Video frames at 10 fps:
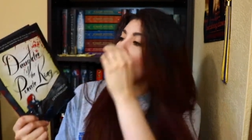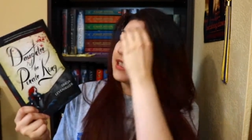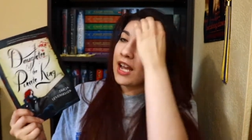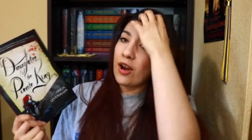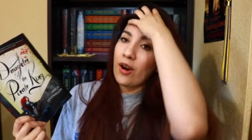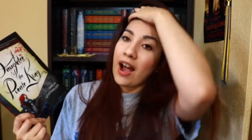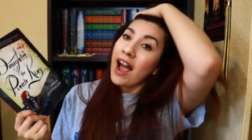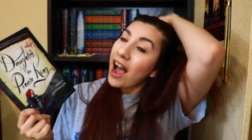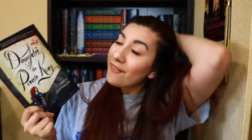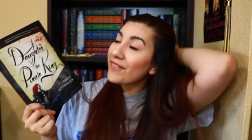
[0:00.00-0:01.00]
Now, I
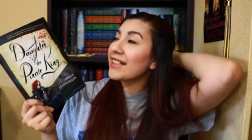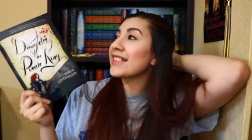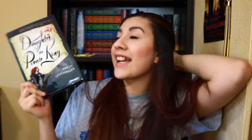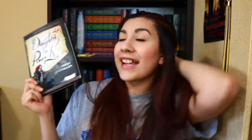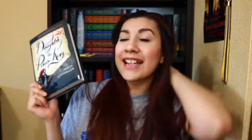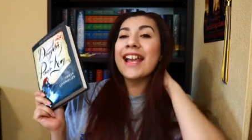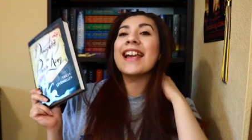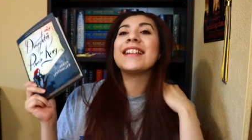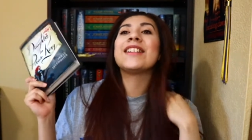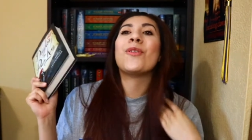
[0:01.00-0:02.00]
haven't,
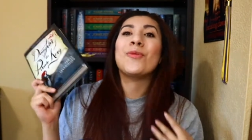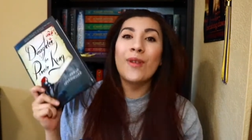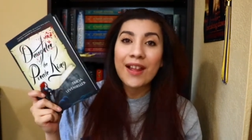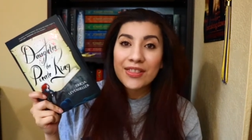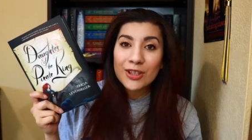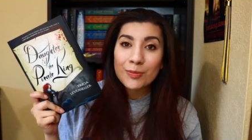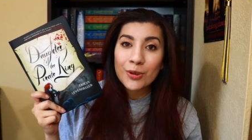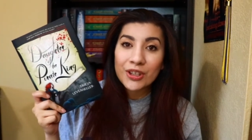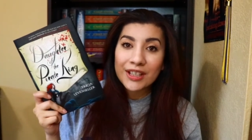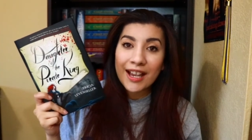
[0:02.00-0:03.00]
again, read this
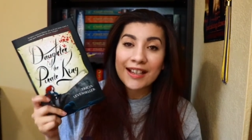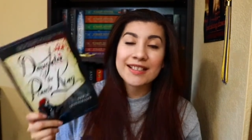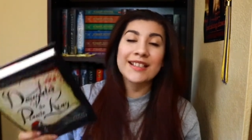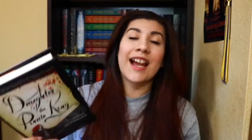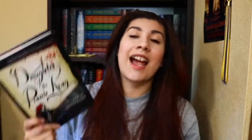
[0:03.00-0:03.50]
book yet.